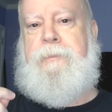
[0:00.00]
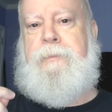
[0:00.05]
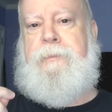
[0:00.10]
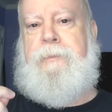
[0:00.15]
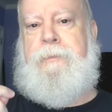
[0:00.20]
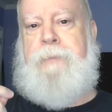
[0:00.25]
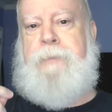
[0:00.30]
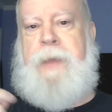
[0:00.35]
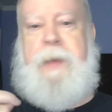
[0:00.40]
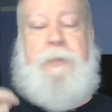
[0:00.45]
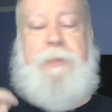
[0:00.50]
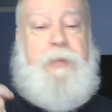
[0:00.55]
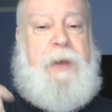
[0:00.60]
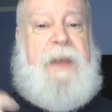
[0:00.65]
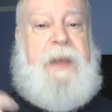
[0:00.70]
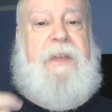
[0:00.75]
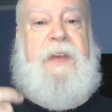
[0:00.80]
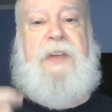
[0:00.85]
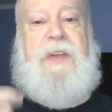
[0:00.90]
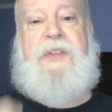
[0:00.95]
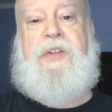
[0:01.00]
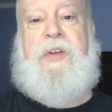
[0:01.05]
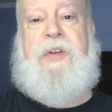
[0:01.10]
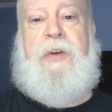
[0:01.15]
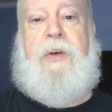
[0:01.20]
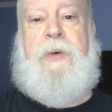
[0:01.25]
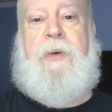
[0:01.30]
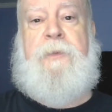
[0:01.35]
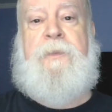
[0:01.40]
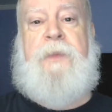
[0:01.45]
me bring these to
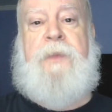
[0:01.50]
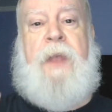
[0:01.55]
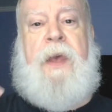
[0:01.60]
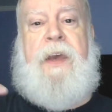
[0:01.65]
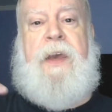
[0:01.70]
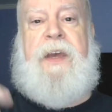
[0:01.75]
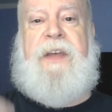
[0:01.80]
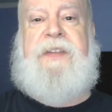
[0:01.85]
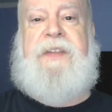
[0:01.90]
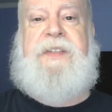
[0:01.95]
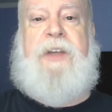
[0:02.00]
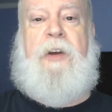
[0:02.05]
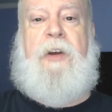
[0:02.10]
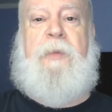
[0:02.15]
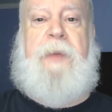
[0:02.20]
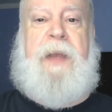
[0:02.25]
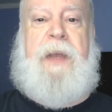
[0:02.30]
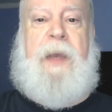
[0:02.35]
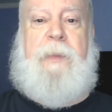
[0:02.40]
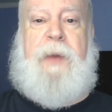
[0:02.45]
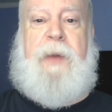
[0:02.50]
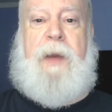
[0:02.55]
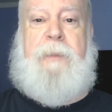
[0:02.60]
you, consider becoming